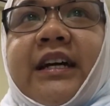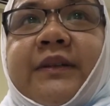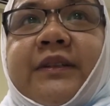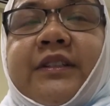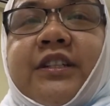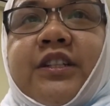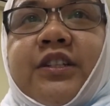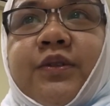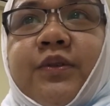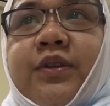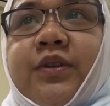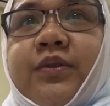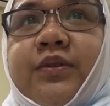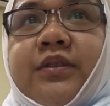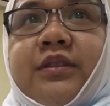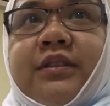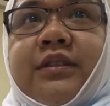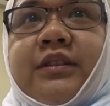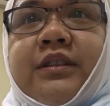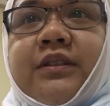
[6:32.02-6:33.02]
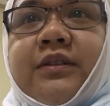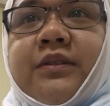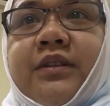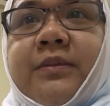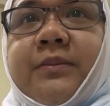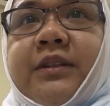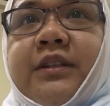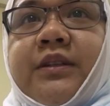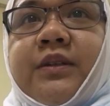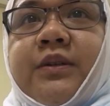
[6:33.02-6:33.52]
I will show you. Dito
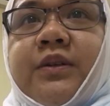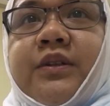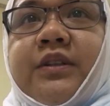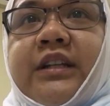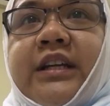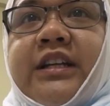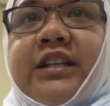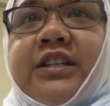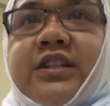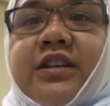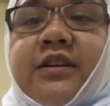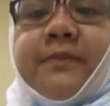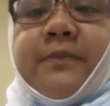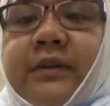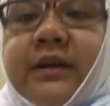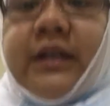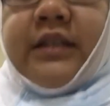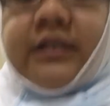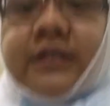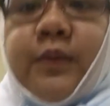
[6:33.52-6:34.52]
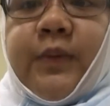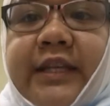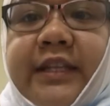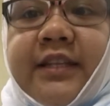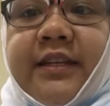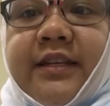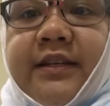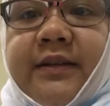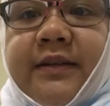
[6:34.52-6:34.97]
kami nag-online shop, guys. Wait.